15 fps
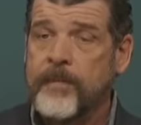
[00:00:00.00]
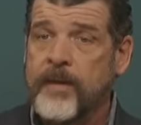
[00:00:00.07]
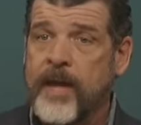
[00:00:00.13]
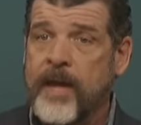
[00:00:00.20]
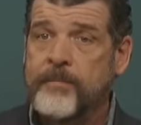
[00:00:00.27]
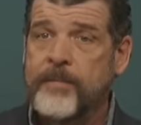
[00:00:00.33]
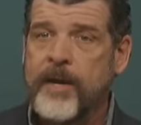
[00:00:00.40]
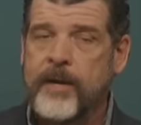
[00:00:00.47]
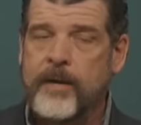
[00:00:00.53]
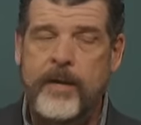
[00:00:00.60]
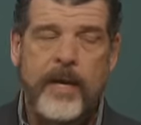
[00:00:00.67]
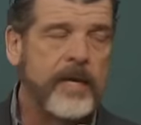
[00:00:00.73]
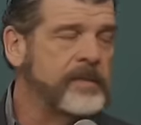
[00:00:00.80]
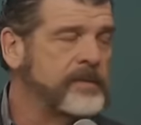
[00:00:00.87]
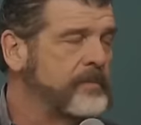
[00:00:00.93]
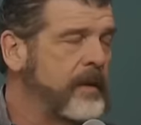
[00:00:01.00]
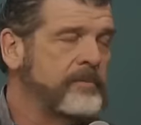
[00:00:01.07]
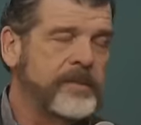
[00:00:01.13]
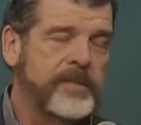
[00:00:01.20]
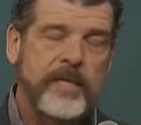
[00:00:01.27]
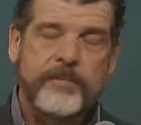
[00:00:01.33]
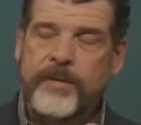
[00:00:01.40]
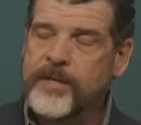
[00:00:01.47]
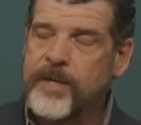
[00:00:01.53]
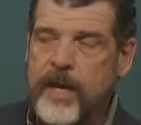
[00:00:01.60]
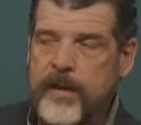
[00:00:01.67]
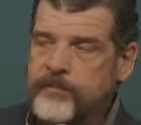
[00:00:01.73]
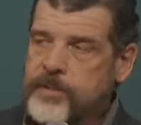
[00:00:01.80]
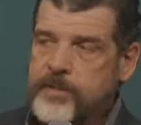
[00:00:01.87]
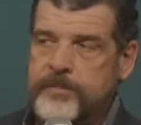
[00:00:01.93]
Amen. Guys, I'm going to tell you, man, the
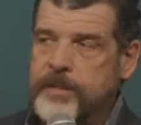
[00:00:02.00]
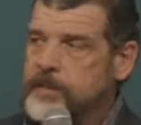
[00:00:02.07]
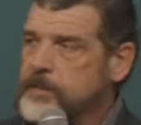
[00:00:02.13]
heavens are being